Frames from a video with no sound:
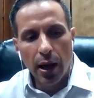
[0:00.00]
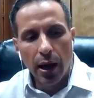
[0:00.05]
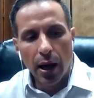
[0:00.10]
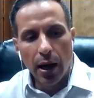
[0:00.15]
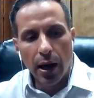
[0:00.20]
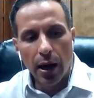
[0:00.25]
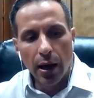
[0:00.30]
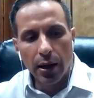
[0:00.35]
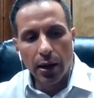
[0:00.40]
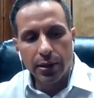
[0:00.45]

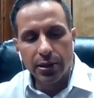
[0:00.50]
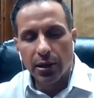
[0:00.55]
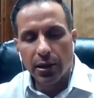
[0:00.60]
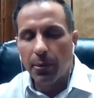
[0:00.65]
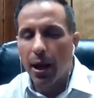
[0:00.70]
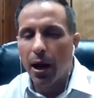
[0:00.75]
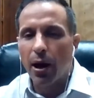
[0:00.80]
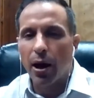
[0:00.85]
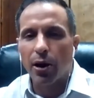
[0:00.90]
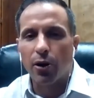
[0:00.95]

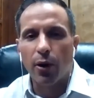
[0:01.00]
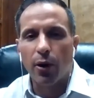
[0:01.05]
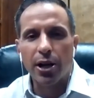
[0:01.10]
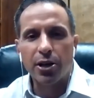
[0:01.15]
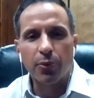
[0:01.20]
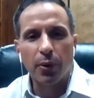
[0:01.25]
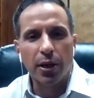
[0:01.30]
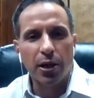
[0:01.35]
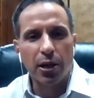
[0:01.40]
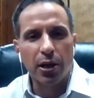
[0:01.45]
Somehow I
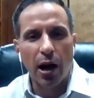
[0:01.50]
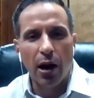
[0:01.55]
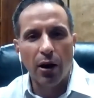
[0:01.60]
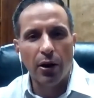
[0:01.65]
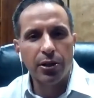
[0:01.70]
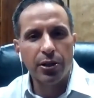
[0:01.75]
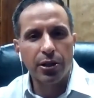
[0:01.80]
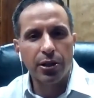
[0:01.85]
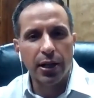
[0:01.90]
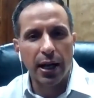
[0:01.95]
graduated
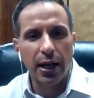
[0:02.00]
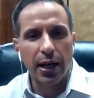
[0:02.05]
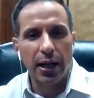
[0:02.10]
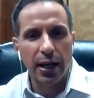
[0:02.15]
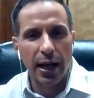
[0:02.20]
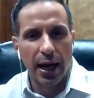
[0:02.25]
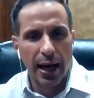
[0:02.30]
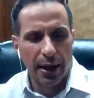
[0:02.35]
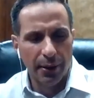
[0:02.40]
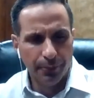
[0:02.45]
college in
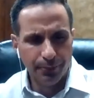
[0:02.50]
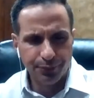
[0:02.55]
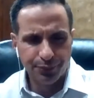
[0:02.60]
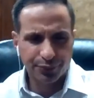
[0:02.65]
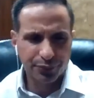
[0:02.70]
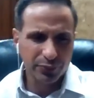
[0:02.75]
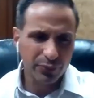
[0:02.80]
99,